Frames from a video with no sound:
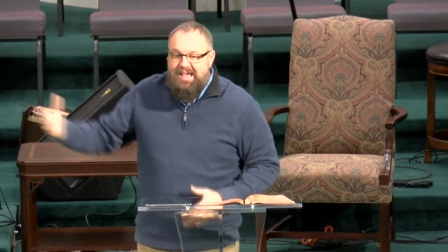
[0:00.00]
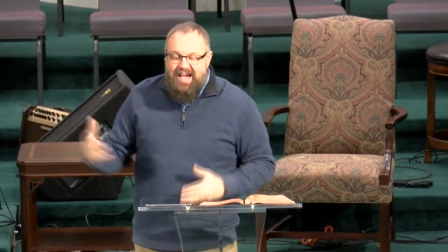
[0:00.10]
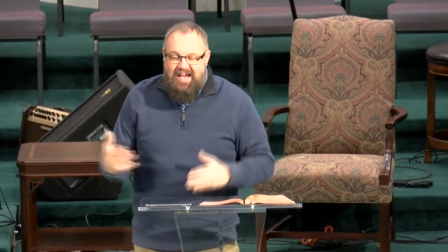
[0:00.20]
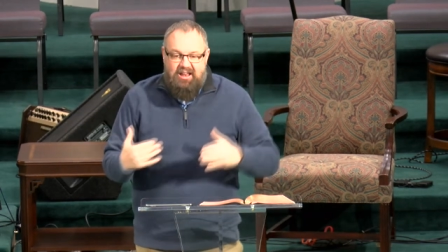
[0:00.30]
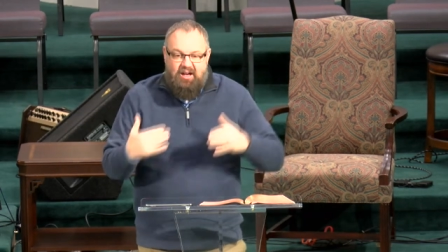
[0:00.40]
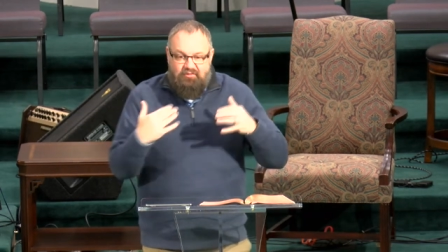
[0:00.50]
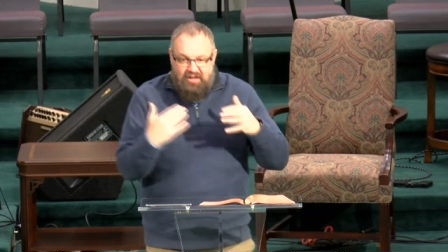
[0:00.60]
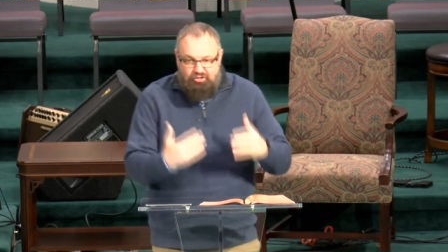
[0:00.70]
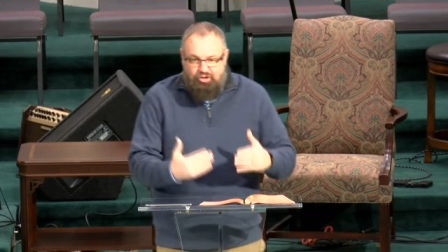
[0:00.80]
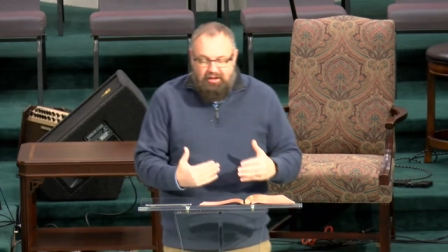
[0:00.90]
And
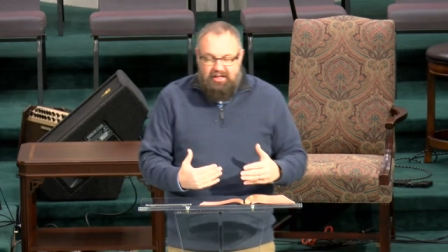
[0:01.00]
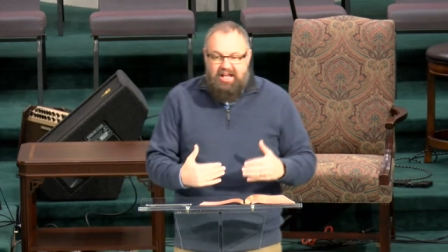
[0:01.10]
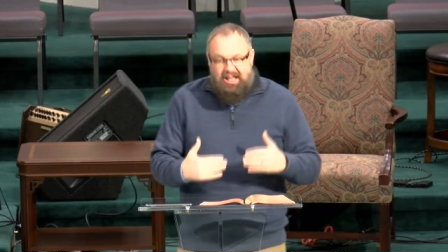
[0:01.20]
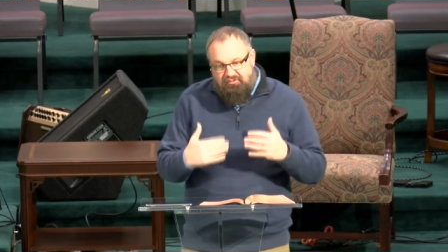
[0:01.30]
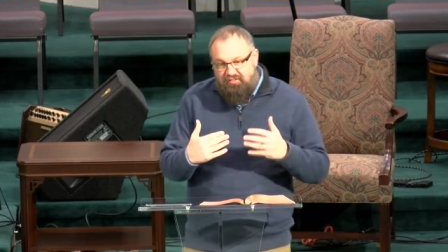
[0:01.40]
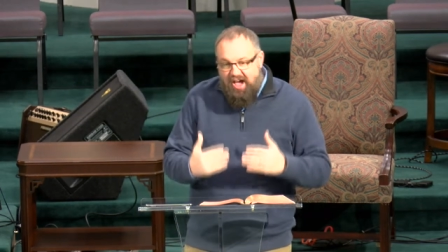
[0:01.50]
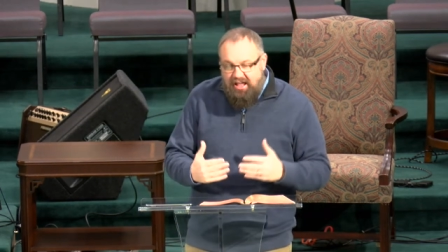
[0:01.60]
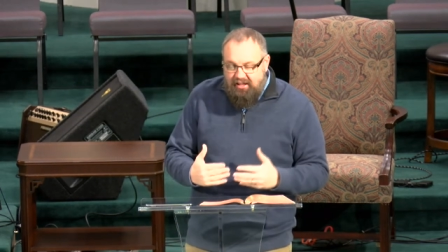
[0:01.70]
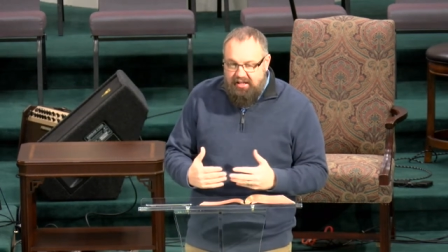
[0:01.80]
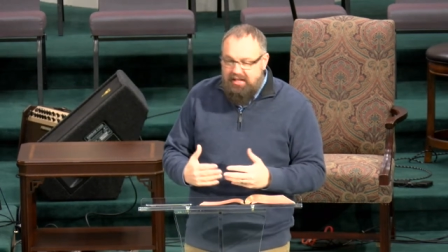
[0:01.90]
eventually and
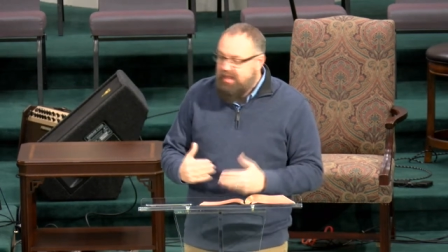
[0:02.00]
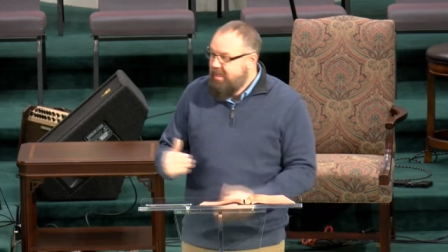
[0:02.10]
finally,